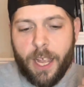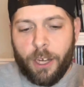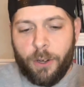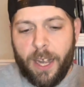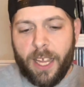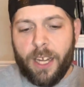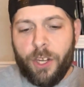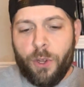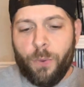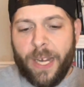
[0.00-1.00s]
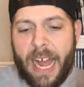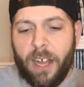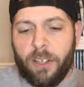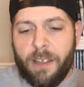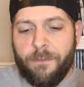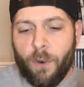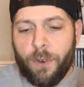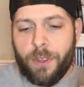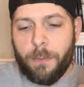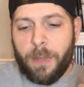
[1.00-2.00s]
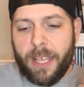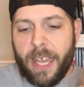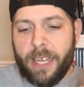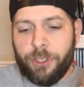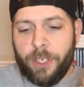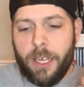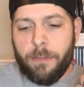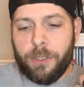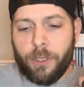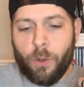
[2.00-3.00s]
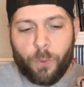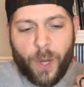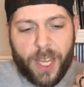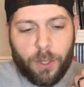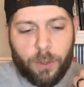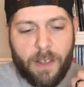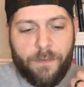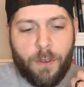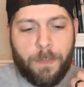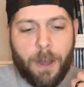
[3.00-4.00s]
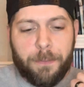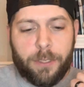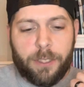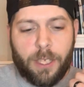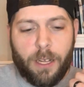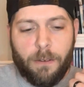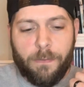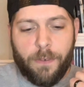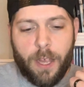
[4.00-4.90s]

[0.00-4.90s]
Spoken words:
creating a new reality for them, like a dream so real if you bump yourself